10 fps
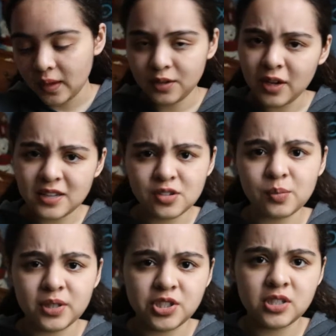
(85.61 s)
You guys know
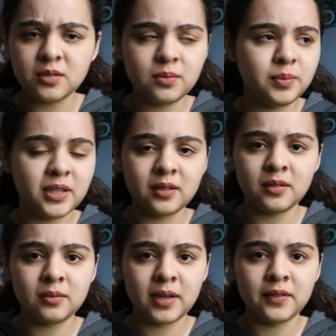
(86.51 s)
Brie, she's been
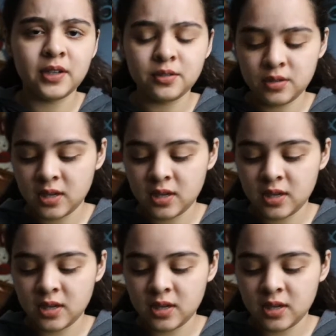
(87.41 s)
in my videos a